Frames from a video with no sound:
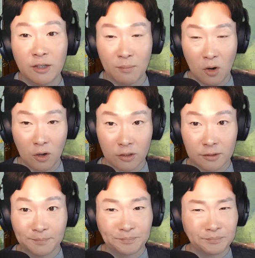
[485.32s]

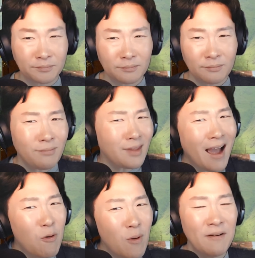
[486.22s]
marks.
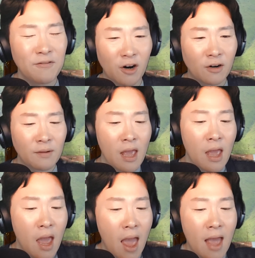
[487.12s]
However,
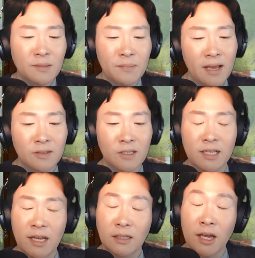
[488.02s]
SBS is
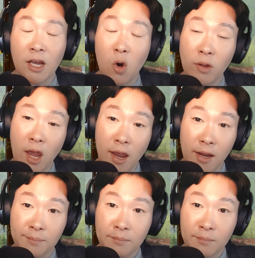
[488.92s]
saying okay,